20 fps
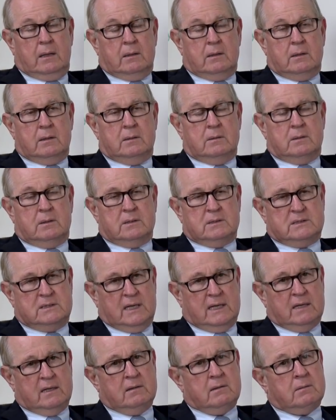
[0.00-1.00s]
The
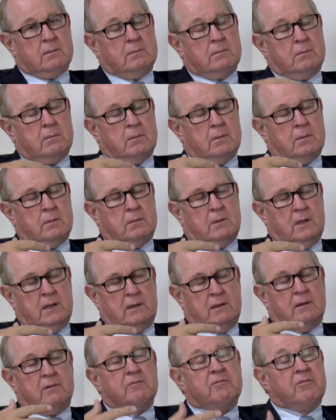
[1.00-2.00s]
second
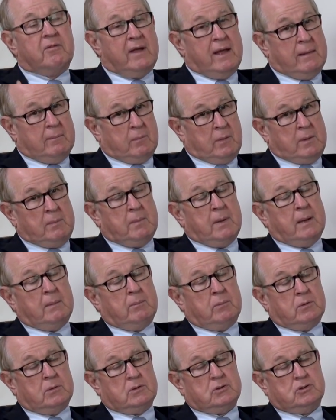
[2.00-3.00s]
thing that family
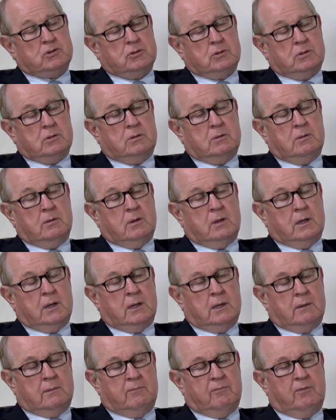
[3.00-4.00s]
members should
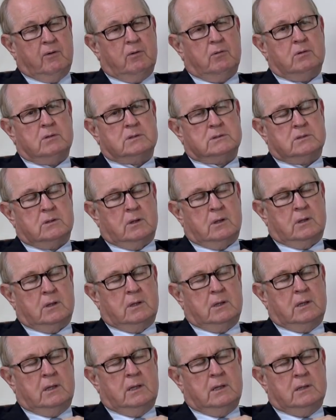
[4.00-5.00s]
focus
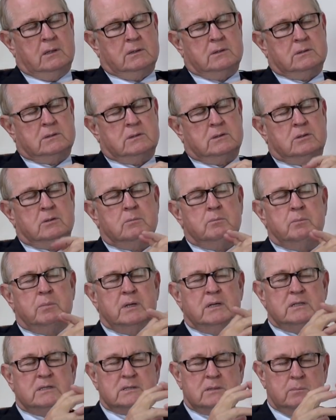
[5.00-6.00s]
on is to
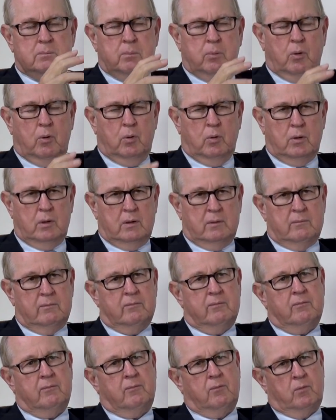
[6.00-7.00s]
be
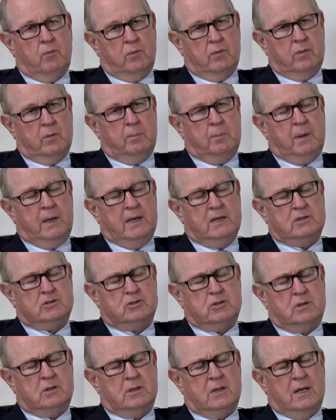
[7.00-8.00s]
supportive for the
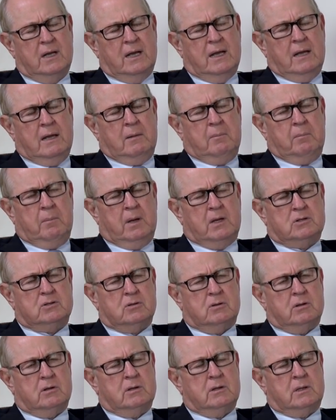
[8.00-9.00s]
patient.
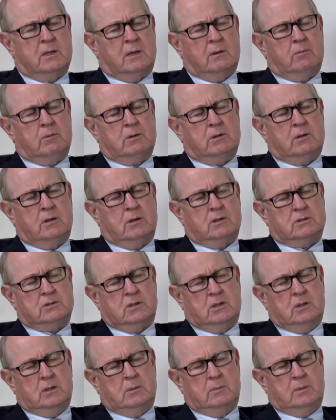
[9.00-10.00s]
Medullary thyroid
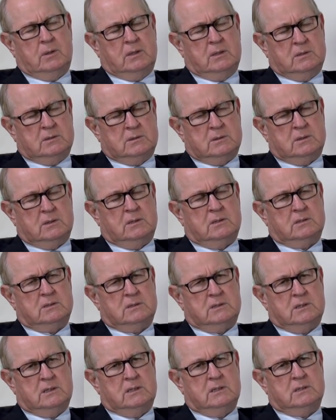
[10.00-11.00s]
carcinoma is a
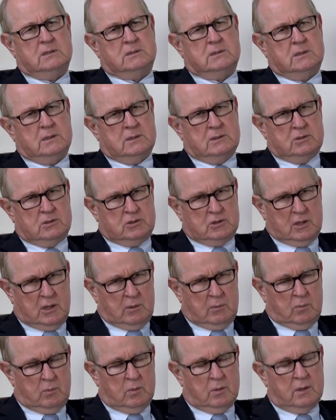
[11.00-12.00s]
disease that
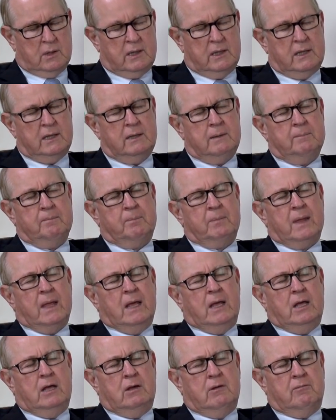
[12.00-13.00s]
generally
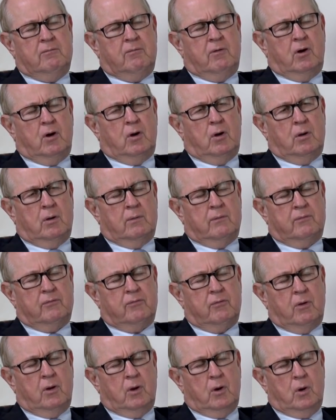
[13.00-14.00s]

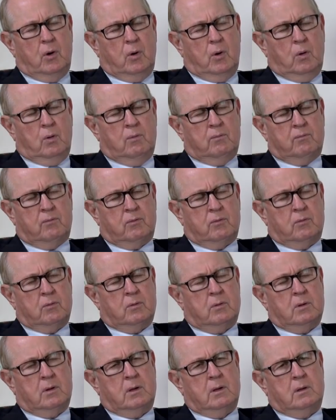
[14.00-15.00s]
evolves
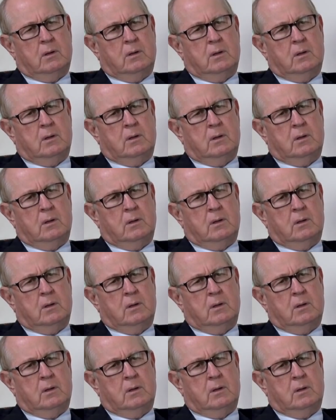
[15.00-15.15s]
over